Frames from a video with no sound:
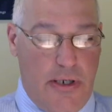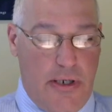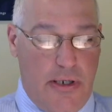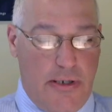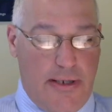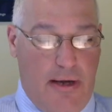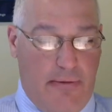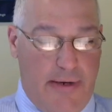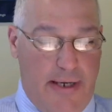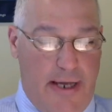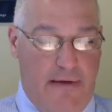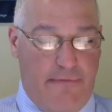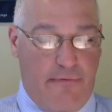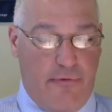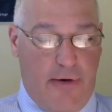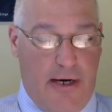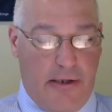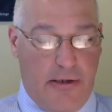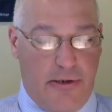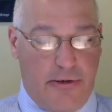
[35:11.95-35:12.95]
that we have
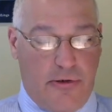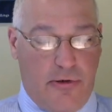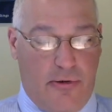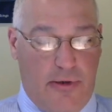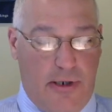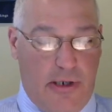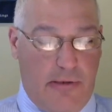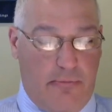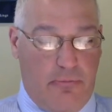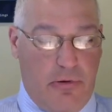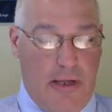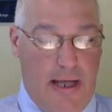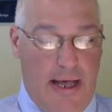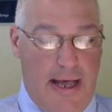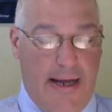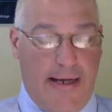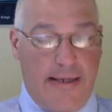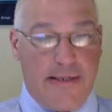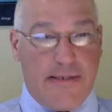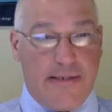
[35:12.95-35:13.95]
regulatory
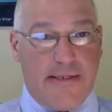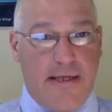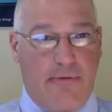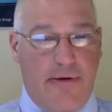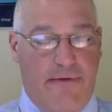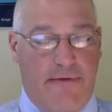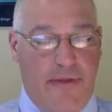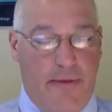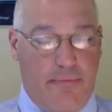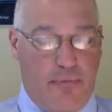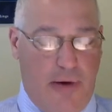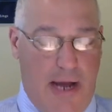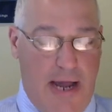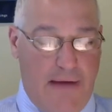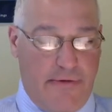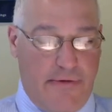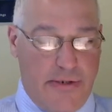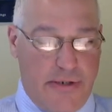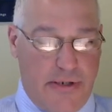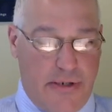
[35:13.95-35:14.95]
compliance, that we have the
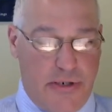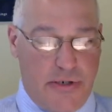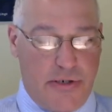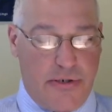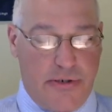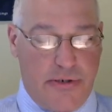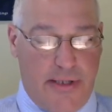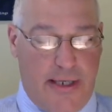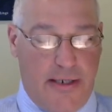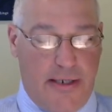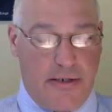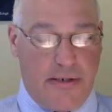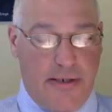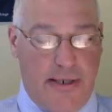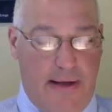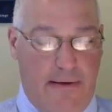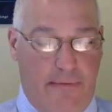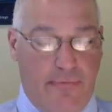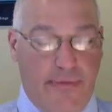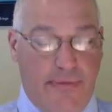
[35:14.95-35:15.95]
privacy issues stationed
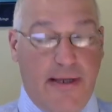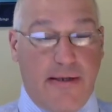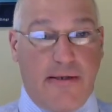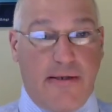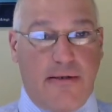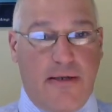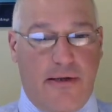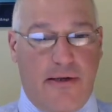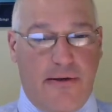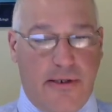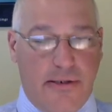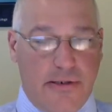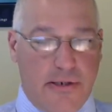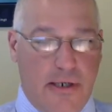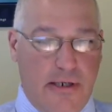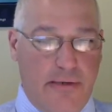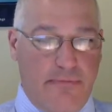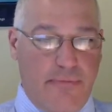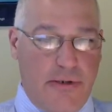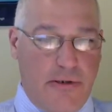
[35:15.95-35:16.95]
out, that nothing's going
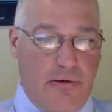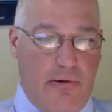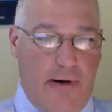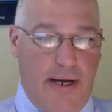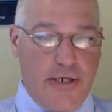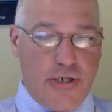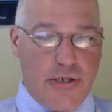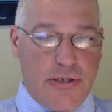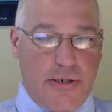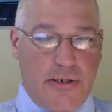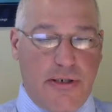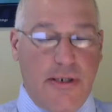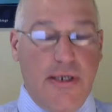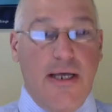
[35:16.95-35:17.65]
to be questioned,